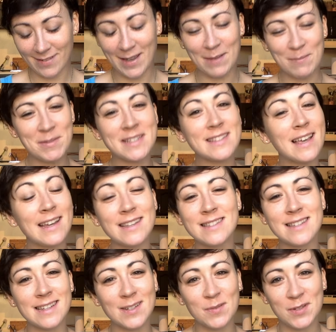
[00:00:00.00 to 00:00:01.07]
I
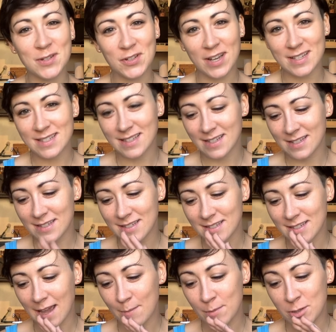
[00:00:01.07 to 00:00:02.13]
just need to address this.
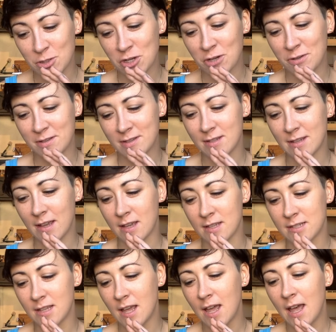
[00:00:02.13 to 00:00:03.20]
Simon Jones
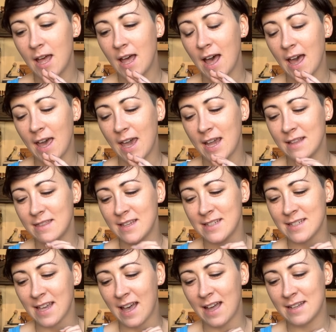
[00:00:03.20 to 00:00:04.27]
says, I hate
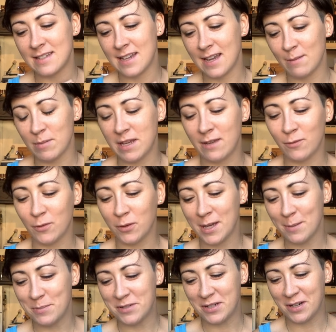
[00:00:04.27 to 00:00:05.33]
these goddamn evil
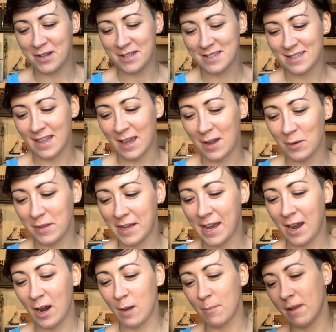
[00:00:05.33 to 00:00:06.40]
hipsters. They only
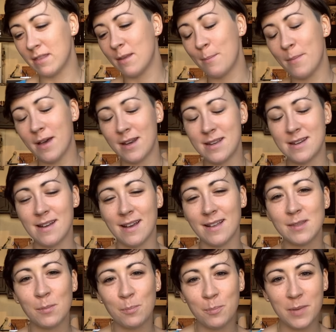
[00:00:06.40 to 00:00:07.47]
care about the money,
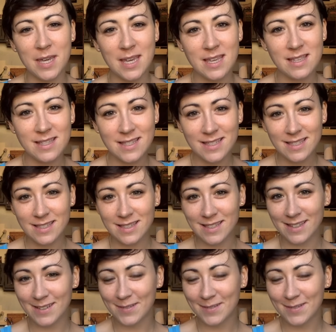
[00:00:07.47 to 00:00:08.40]
not the bees.